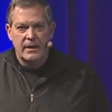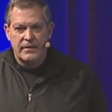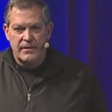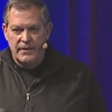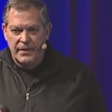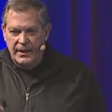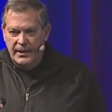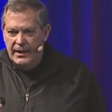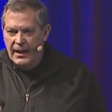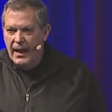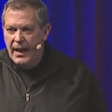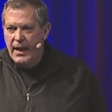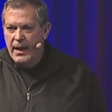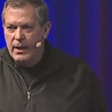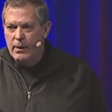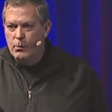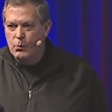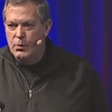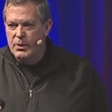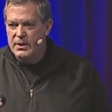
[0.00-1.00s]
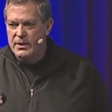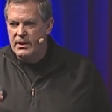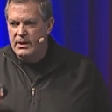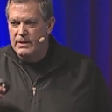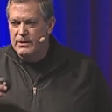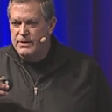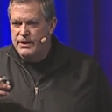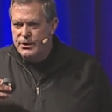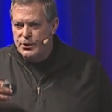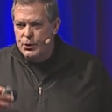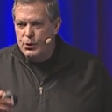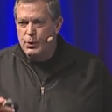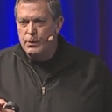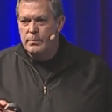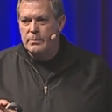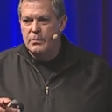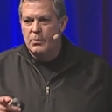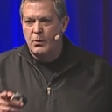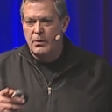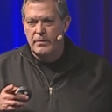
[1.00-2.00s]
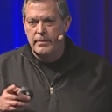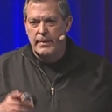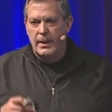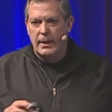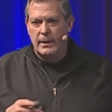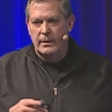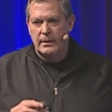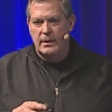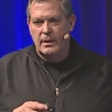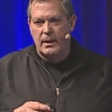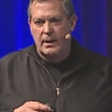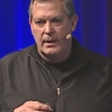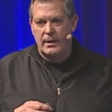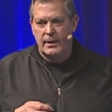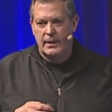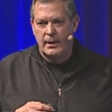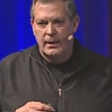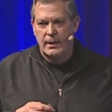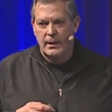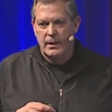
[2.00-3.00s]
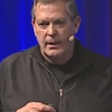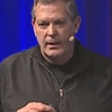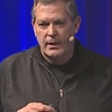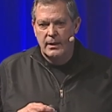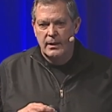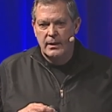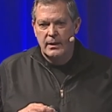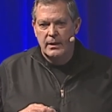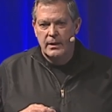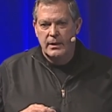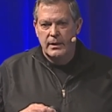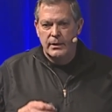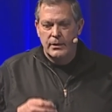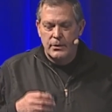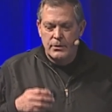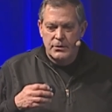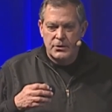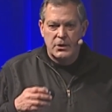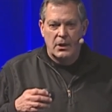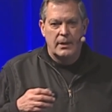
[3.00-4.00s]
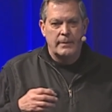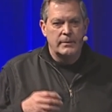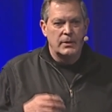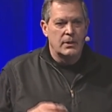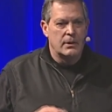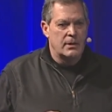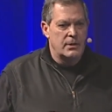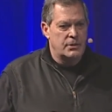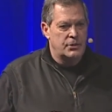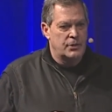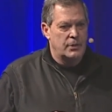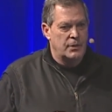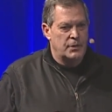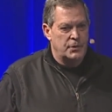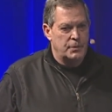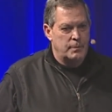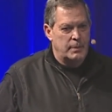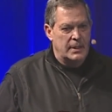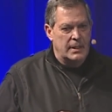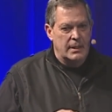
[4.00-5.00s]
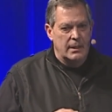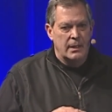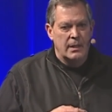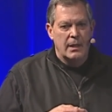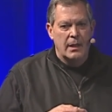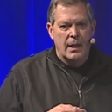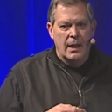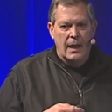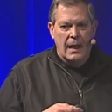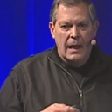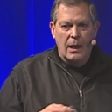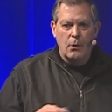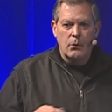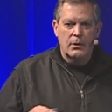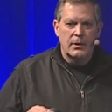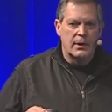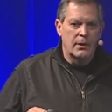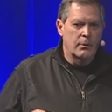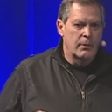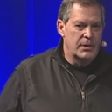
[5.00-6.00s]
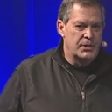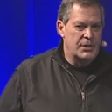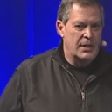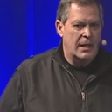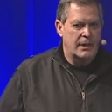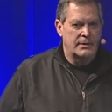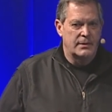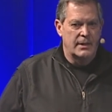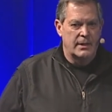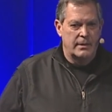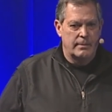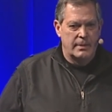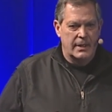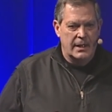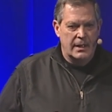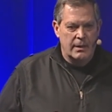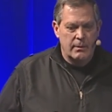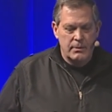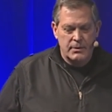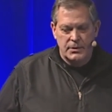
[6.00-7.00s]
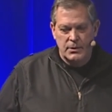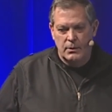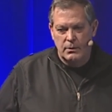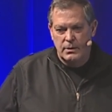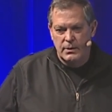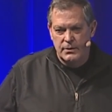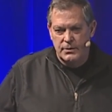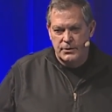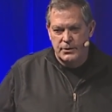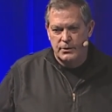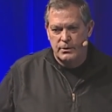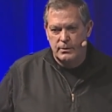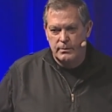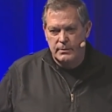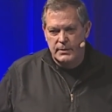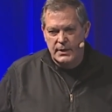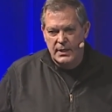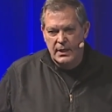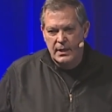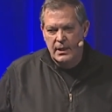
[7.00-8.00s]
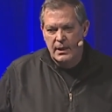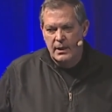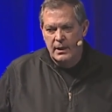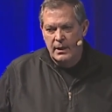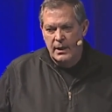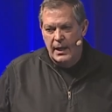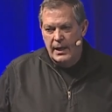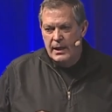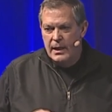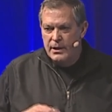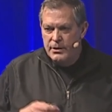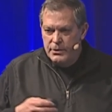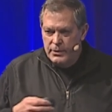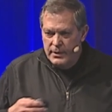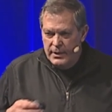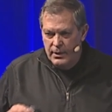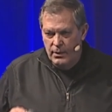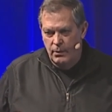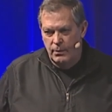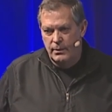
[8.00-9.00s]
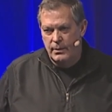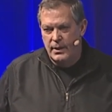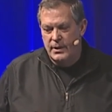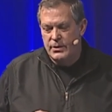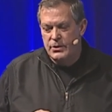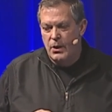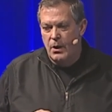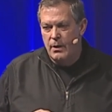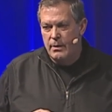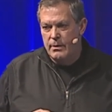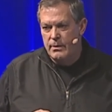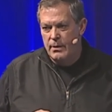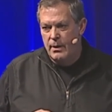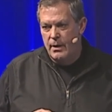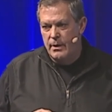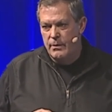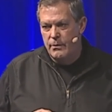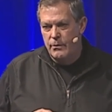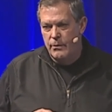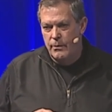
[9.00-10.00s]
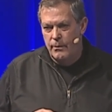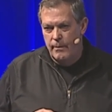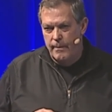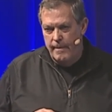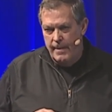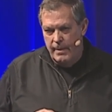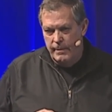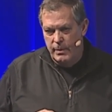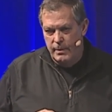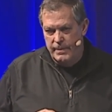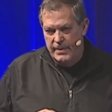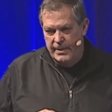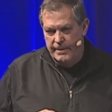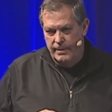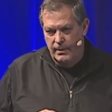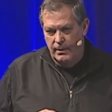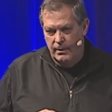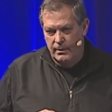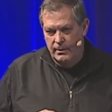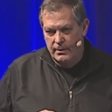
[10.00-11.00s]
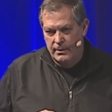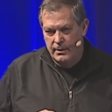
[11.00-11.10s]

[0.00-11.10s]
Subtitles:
The guy was consumed with melancholy. You saw him go to church, but how could he reach out to anybody? He was so consumed, and as you get older, it gets harder and harder to remember people.